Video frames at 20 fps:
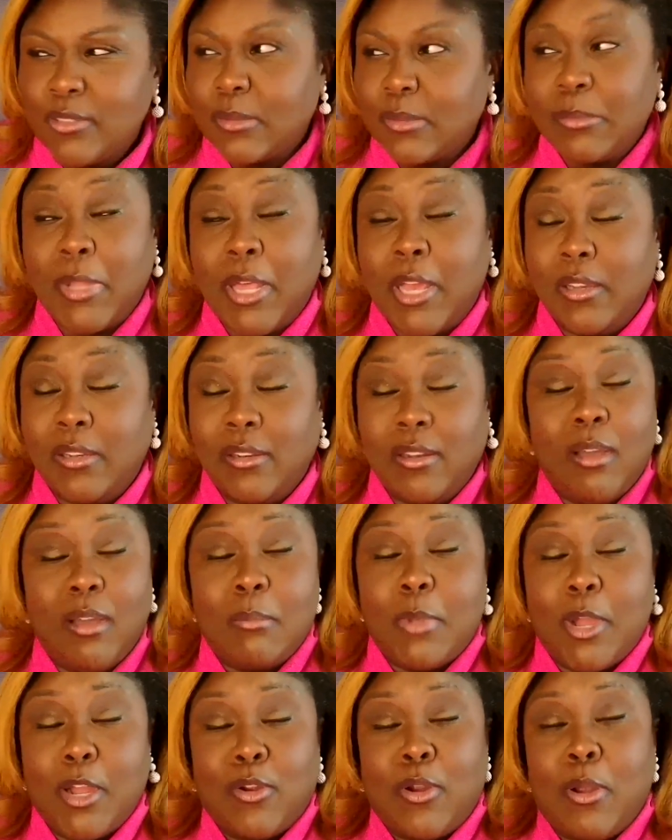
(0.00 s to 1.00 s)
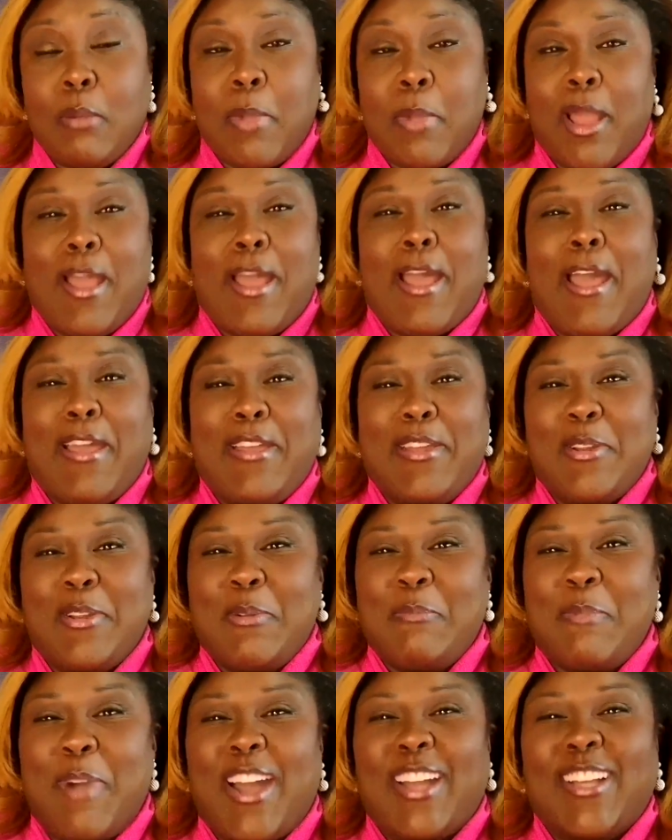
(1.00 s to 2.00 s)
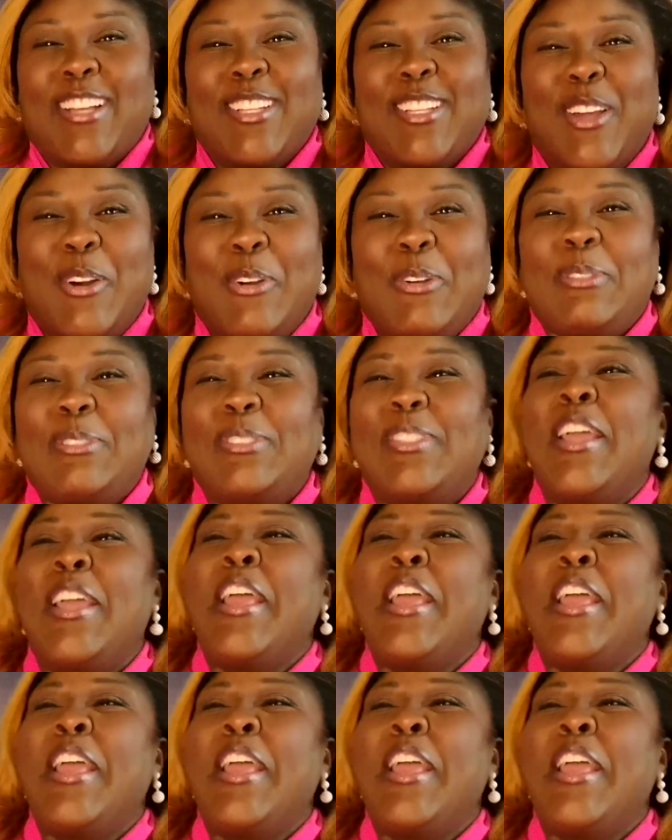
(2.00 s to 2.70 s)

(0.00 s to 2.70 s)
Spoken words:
I'm like, no, my grandma ironed my clothes.